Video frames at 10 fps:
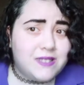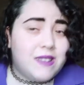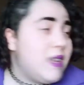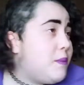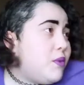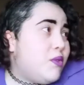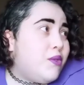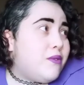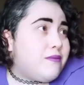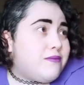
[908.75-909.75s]
Some
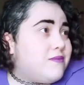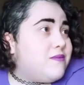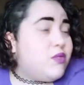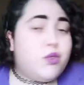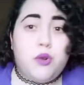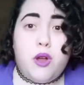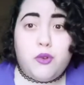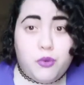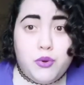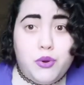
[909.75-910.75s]
people are
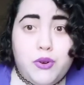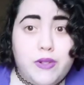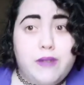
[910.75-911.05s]
cruel